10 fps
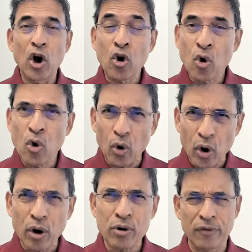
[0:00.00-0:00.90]
a
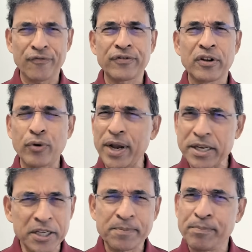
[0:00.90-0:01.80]
core of
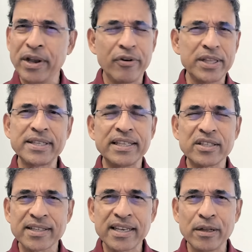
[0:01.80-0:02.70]
great experience and
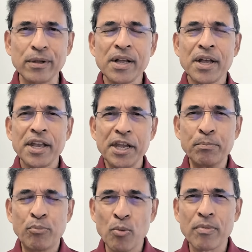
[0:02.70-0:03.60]
skill
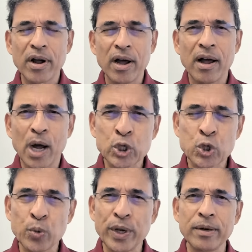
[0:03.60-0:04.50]
in Bumrah,
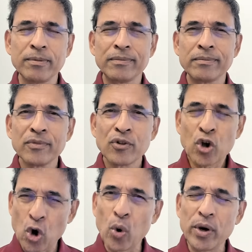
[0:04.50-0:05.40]
Ashwin,
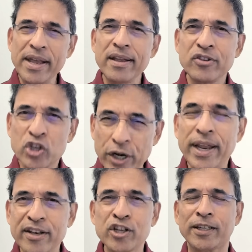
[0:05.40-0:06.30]
Kohli,
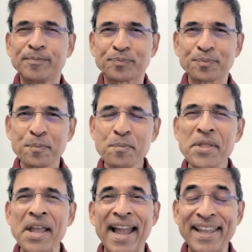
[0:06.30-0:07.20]
Jadeja.
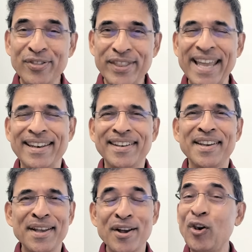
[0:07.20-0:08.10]
And then
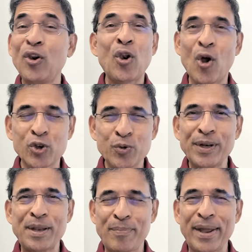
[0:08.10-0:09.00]
a lot
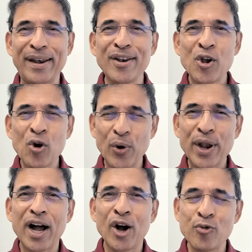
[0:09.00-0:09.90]
will depend on
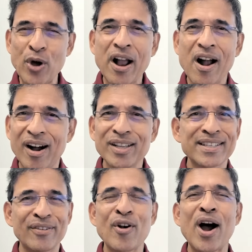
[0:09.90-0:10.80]
how the
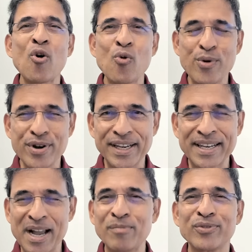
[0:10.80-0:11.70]
cast around it
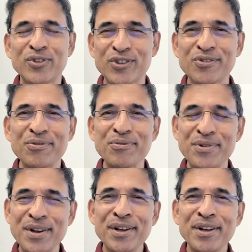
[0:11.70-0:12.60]
comes through.
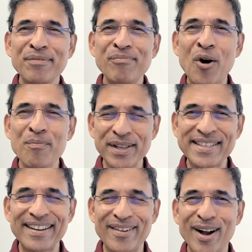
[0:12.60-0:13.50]
Mohammad
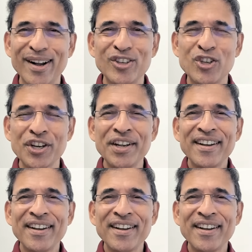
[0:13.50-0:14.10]
Siraj,